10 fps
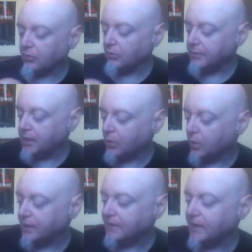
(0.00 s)
it'll be
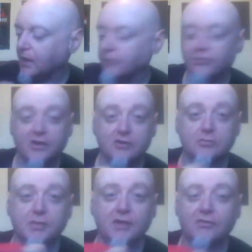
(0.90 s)
quite the
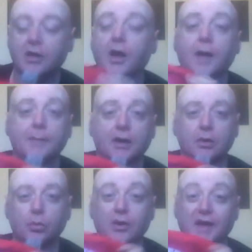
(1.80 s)
conversation piece. I'm not
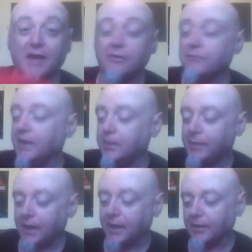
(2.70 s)
going to wear it as a fanny
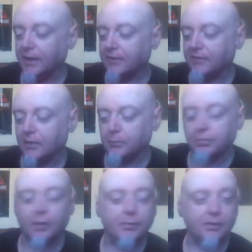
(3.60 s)
pack, but like I said, I'm
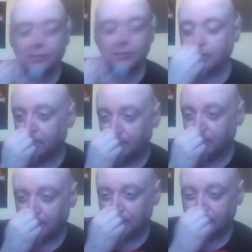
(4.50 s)
probably going to
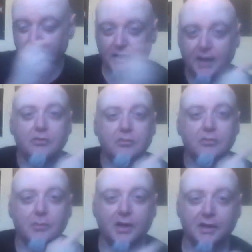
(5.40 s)
add it to
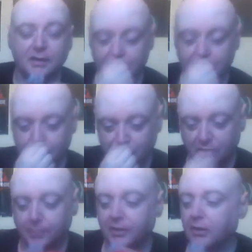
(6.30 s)
my, uh, my
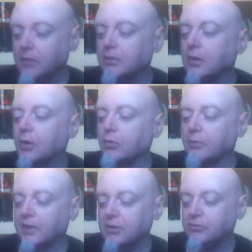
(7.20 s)
shopping cart. Or
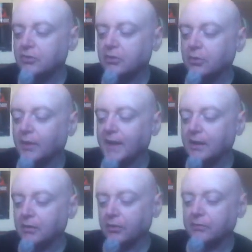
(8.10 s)
what I used to do, I had
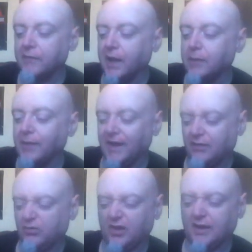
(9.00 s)
another fanny pack.
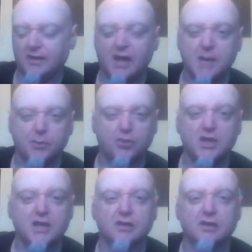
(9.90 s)
It was like lime green.